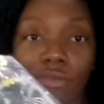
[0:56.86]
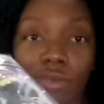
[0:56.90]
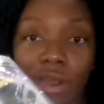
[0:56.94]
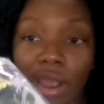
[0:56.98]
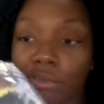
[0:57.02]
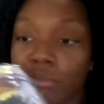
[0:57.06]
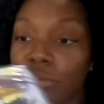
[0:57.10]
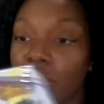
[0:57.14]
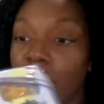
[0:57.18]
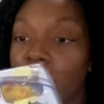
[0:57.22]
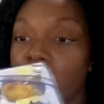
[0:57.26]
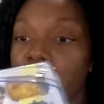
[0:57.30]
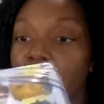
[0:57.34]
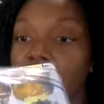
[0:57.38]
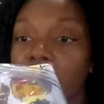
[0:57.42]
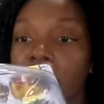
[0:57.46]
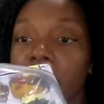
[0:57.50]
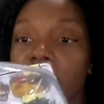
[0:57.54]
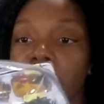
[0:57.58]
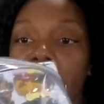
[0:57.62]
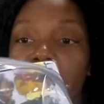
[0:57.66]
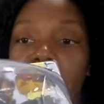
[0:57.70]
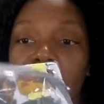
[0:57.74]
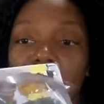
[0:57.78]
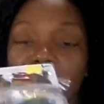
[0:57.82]
wrap on it,
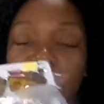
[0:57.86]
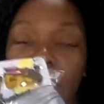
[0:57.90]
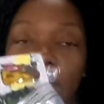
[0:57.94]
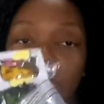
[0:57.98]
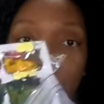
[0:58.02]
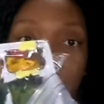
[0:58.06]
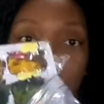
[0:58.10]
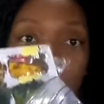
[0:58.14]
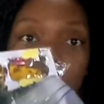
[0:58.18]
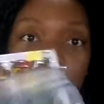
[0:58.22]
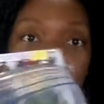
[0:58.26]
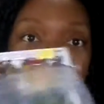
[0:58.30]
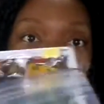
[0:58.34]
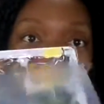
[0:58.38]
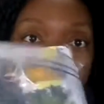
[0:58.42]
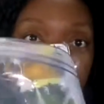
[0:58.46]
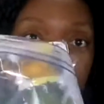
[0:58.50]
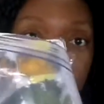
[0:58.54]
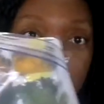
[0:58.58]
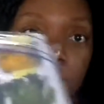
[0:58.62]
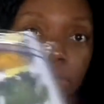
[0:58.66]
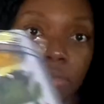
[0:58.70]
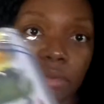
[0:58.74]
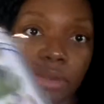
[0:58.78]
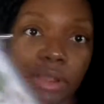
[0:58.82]
and then I put it in a
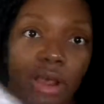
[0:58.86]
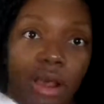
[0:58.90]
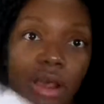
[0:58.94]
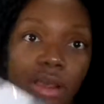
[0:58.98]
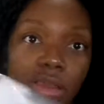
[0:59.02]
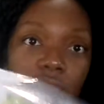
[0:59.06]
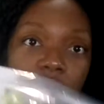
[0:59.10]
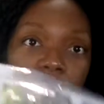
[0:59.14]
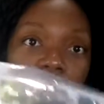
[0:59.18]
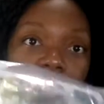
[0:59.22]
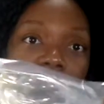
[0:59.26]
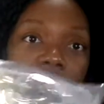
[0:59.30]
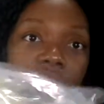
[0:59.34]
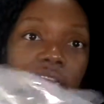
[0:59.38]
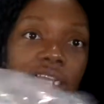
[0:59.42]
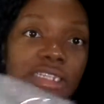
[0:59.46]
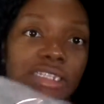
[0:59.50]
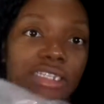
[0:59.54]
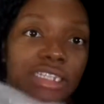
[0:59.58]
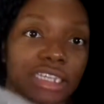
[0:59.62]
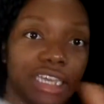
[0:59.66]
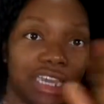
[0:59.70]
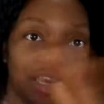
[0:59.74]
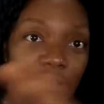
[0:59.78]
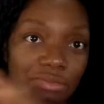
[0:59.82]
Ziploc
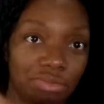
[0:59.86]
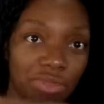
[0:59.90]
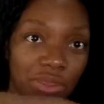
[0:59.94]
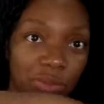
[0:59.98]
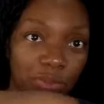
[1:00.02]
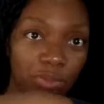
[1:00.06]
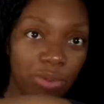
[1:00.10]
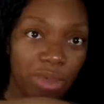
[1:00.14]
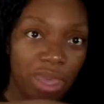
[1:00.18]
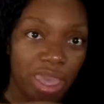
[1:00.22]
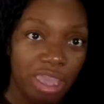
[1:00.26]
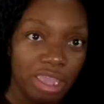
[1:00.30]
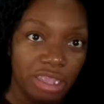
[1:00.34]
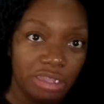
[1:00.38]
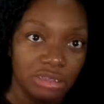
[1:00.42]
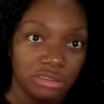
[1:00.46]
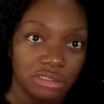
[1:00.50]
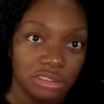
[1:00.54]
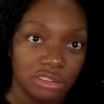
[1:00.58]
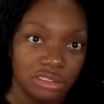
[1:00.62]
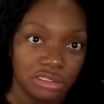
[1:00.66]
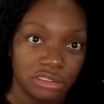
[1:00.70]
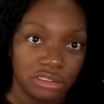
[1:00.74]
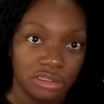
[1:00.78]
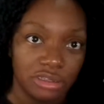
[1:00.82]
to keep the paint,
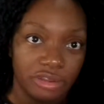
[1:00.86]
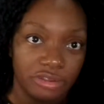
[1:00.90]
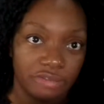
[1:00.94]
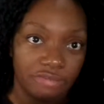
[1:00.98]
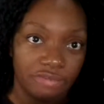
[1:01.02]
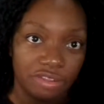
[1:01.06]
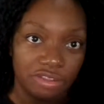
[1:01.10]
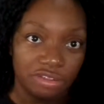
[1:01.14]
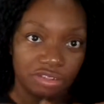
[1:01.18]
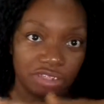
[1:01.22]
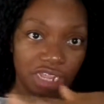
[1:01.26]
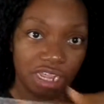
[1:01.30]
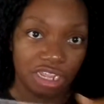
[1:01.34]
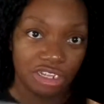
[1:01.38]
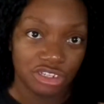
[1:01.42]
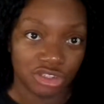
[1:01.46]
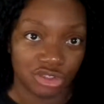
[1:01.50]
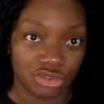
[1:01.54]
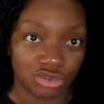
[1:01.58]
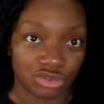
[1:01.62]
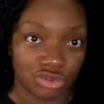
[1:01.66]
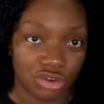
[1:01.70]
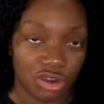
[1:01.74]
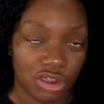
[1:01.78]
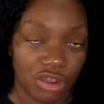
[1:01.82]
if there's
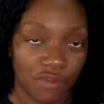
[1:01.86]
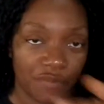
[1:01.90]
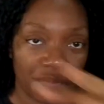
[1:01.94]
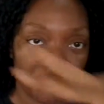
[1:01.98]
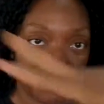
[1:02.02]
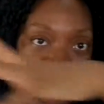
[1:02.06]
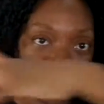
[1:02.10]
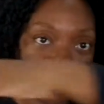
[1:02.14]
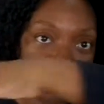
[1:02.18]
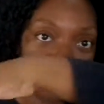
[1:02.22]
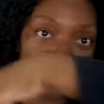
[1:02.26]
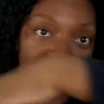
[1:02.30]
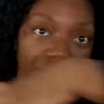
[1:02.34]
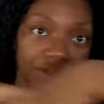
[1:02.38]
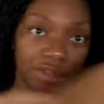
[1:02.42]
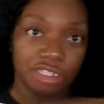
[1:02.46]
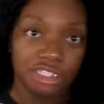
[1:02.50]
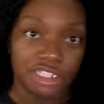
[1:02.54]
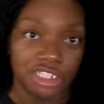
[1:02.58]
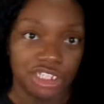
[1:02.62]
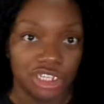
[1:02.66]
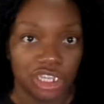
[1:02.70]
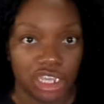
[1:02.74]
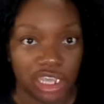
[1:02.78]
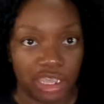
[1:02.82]
extra,
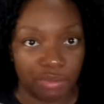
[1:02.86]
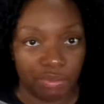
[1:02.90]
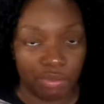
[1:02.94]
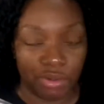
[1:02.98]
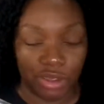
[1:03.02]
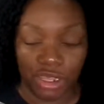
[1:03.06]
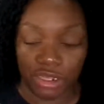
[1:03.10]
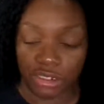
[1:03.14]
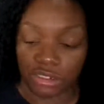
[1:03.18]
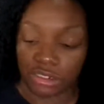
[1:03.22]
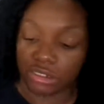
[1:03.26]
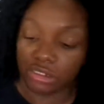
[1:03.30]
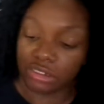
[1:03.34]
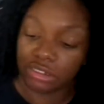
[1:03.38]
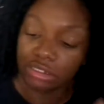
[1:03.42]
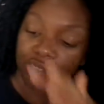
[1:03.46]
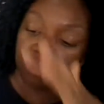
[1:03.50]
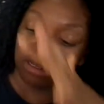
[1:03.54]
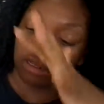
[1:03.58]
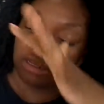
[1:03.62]
to keep it